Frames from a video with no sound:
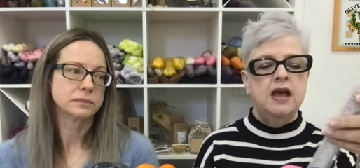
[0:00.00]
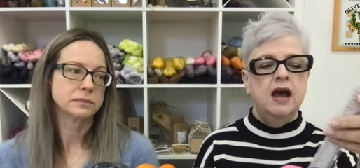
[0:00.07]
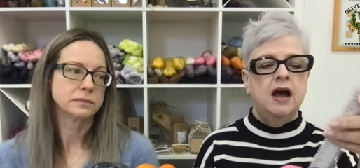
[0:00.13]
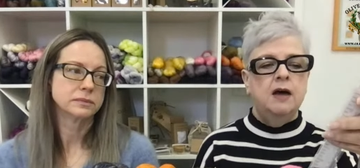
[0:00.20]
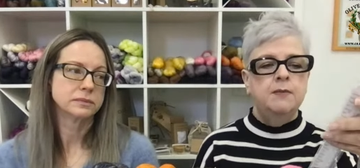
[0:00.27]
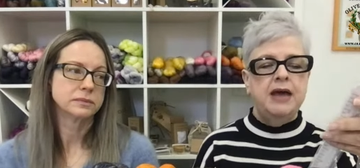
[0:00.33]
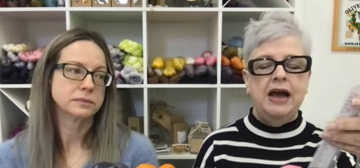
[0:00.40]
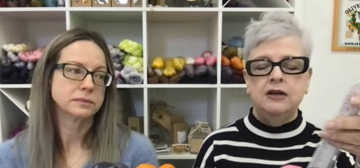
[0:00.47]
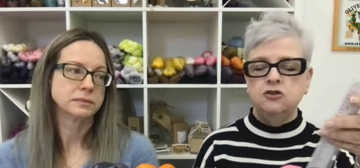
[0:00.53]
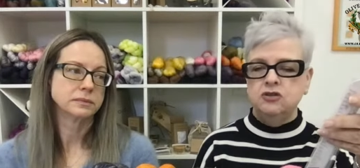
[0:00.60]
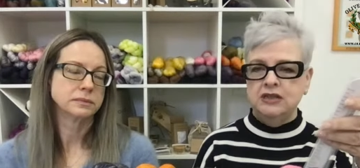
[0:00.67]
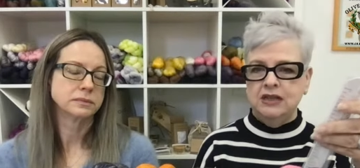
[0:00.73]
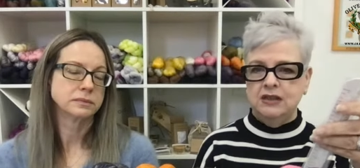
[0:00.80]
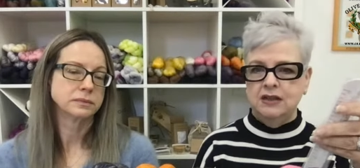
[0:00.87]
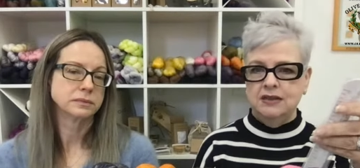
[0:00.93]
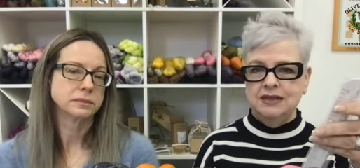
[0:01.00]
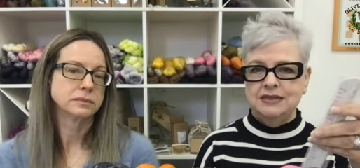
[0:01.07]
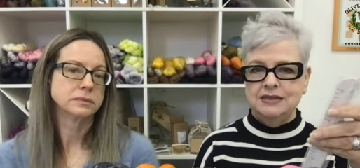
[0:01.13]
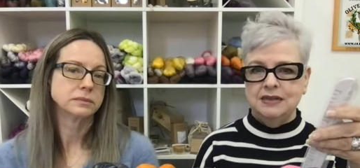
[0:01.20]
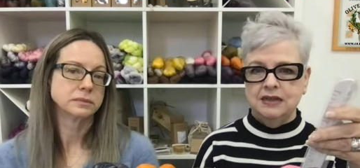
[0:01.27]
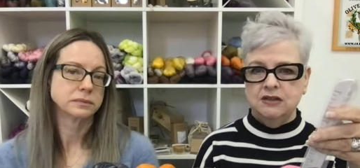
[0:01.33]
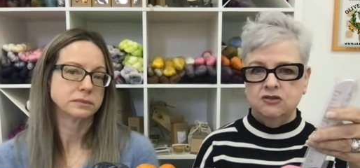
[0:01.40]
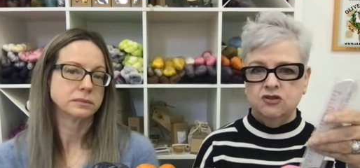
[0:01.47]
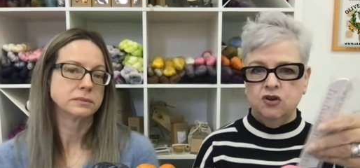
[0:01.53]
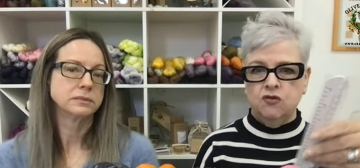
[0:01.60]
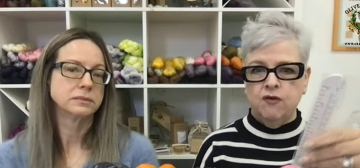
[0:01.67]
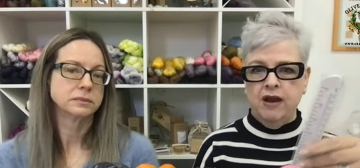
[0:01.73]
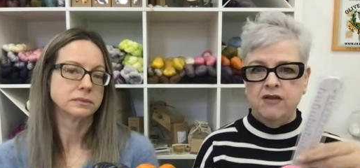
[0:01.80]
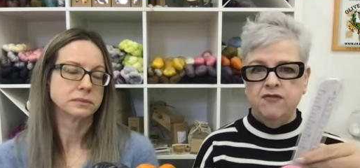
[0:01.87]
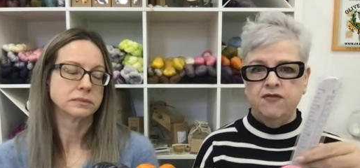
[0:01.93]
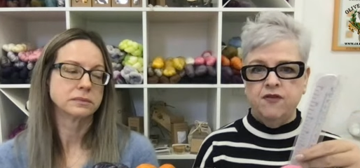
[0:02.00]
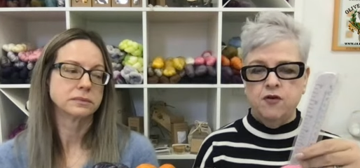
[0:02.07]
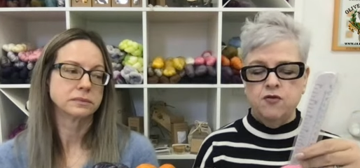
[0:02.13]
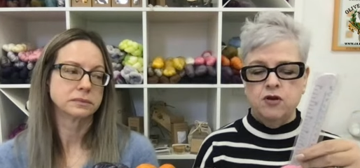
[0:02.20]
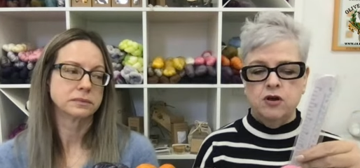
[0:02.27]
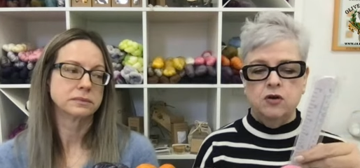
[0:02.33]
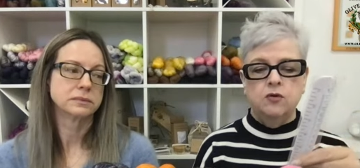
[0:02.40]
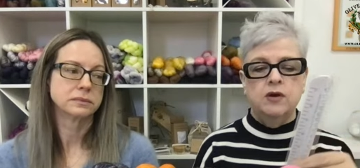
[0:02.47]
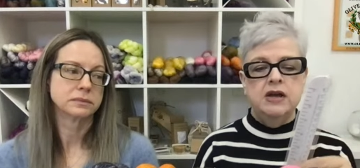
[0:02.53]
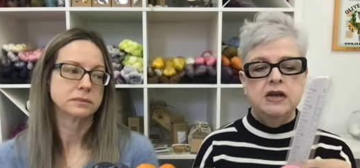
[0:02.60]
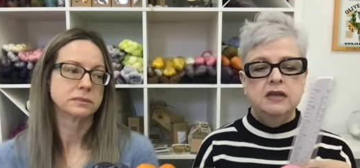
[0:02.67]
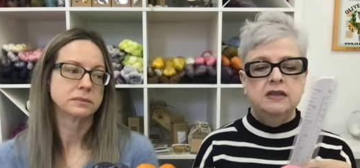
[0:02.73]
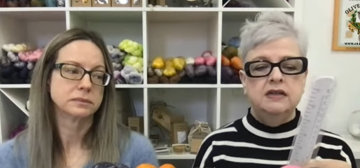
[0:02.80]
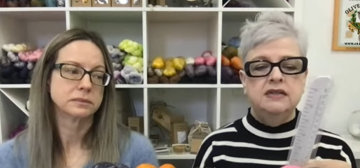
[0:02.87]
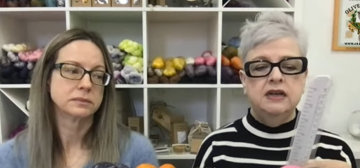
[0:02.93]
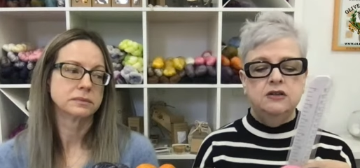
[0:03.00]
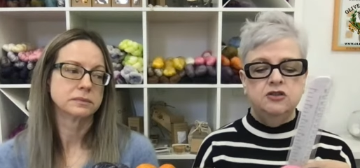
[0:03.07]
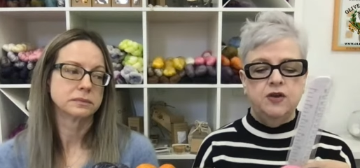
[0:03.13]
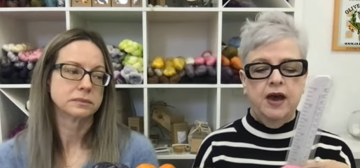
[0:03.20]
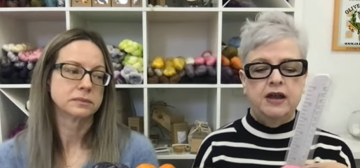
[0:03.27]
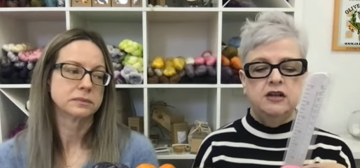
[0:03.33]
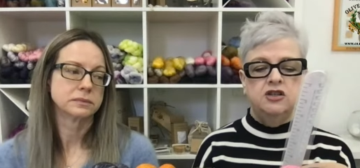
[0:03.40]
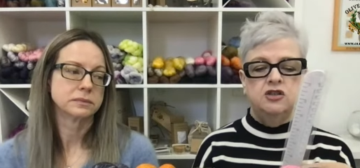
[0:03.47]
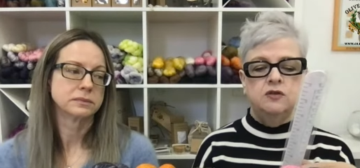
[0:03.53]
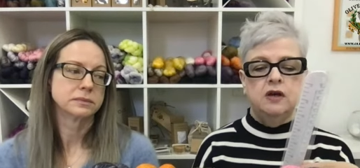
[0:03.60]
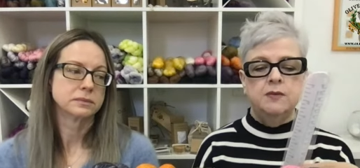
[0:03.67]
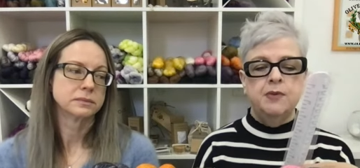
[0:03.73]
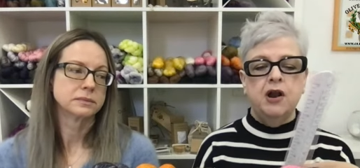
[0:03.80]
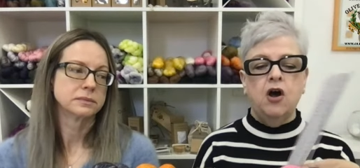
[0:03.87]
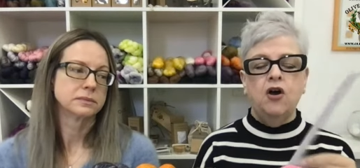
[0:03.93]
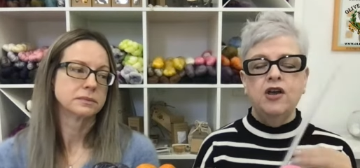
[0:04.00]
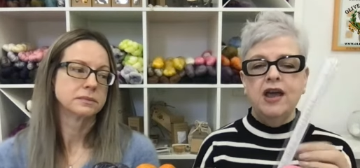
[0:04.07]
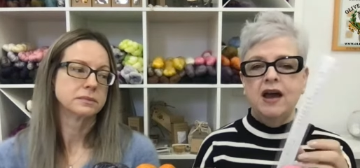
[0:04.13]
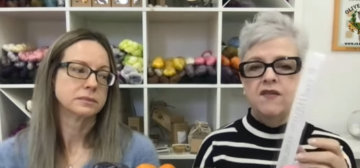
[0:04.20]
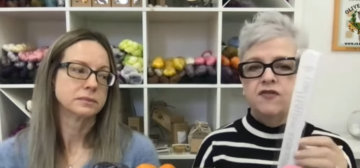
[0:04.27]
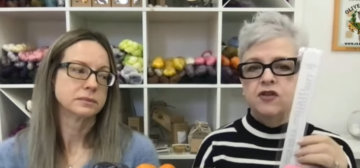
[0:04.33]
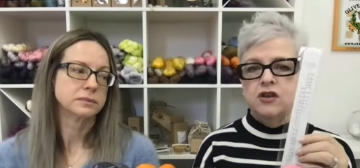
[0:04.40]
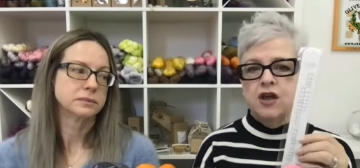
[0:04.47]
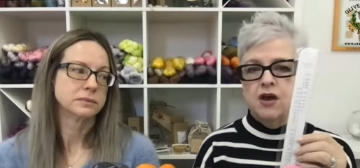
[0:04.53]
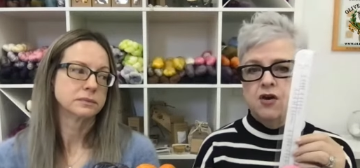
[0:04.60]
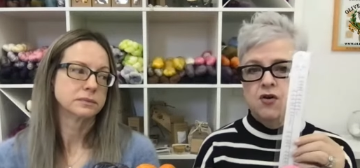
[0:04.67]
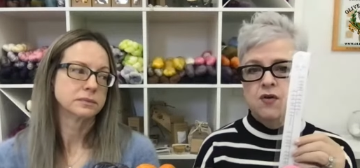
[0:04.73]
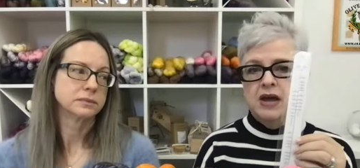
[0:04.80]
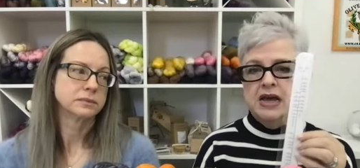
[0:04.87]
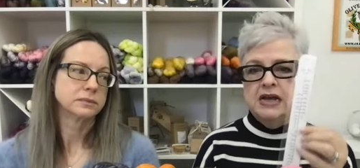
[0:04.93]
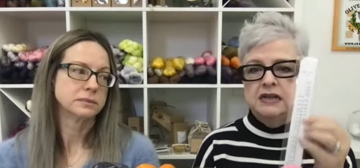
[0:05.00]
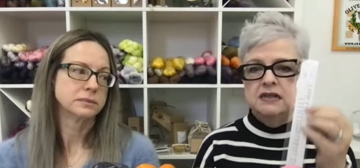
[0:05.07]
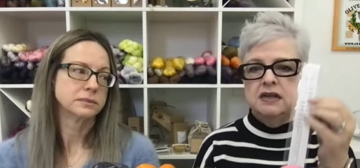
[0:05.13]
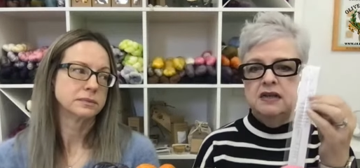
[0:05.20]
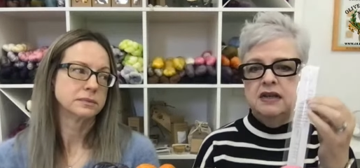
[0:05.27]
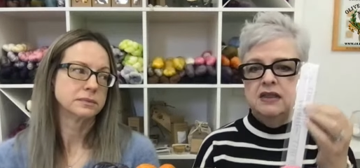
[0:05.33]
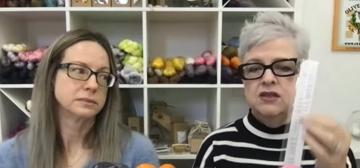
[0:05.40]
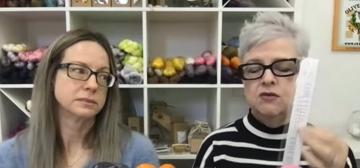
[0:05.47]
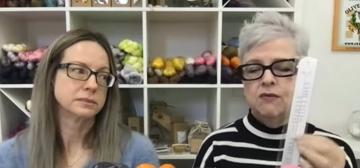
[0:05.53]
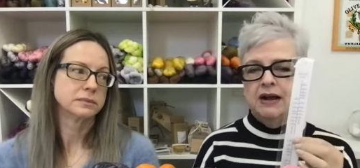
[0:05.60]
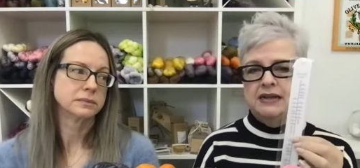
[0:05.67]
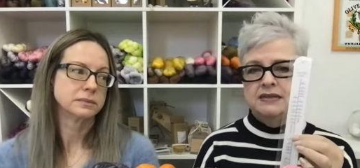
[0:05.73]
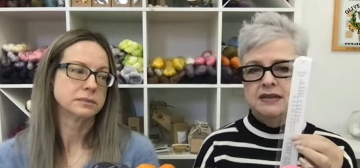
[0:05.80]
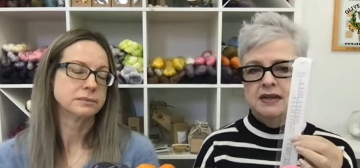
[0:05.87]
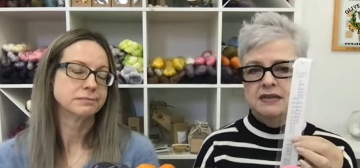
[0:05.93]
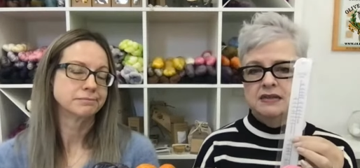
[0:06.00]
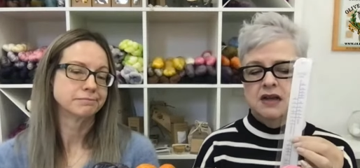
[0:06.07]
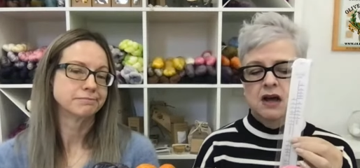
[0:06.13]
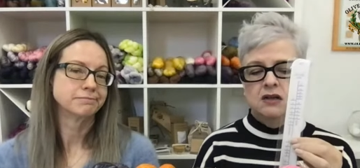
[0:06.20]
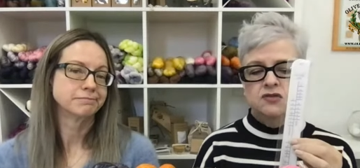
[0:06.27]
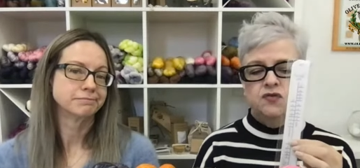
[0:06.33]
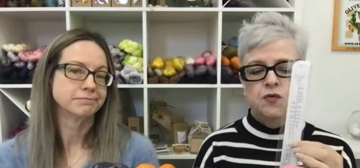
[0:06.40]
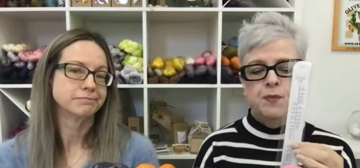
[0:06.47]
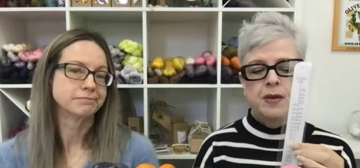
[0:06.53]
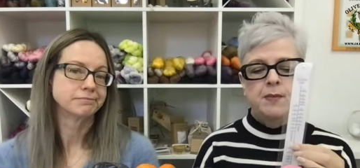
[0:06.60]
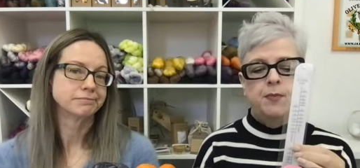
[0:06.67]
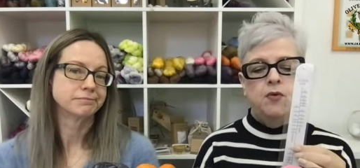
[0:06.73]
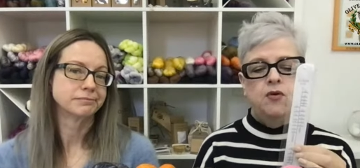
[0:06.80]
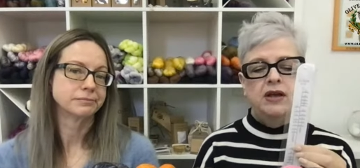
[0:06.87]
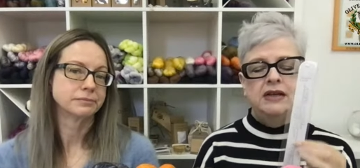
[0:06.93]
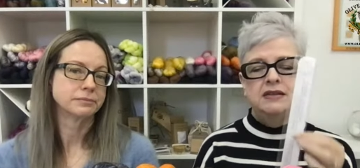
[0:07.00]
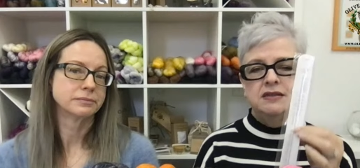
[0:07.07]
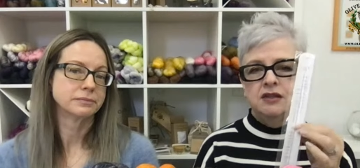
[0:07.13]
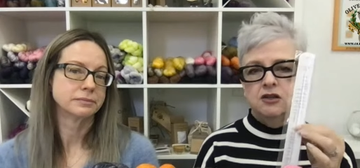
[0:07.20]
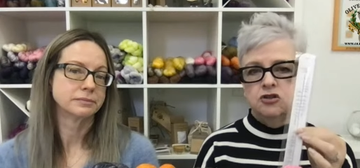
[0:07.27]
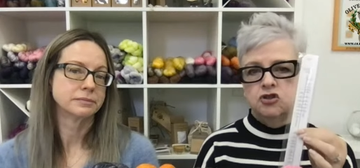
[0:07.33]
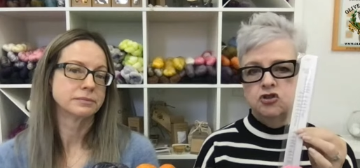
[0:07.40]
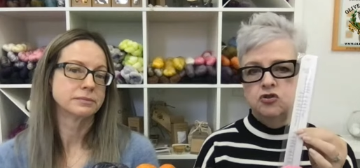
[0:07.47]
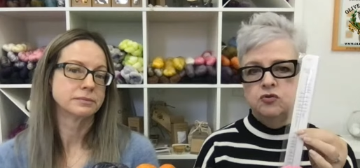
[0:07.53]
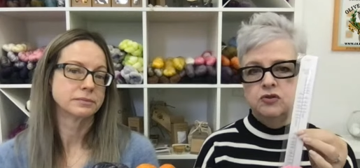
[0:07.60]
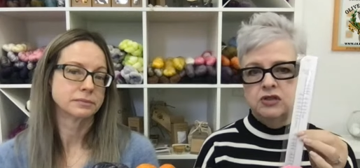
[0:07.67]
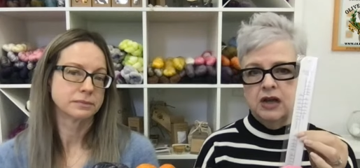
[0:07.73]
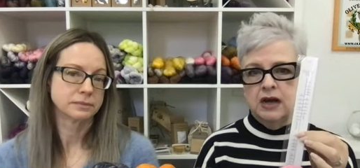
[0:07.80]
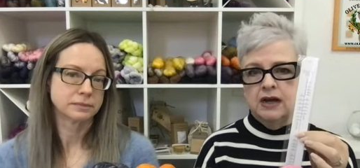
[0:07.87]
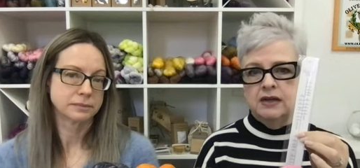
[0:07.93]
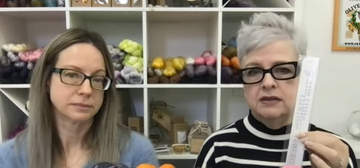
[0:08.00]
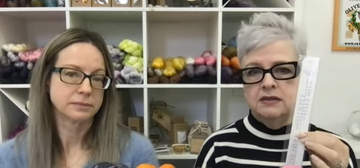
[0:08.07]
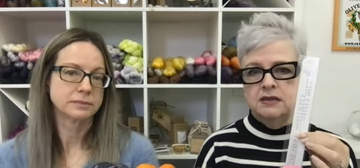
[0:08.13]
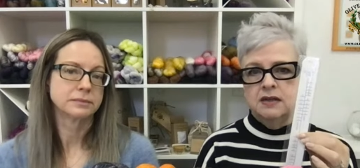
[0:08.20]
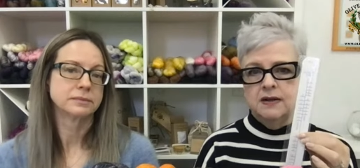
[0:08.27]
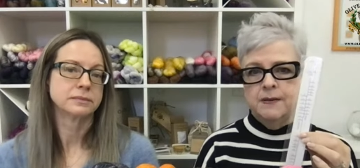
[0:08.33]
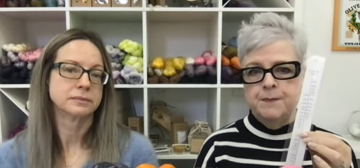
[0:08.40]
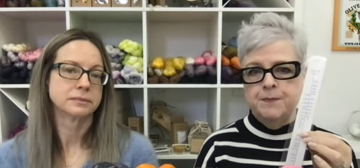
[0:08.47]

Speaker 1: Um, actually, in the listing, there's a great photo that tells you how to do it. But all you have to know to knit the right size socks for people is their shoe size.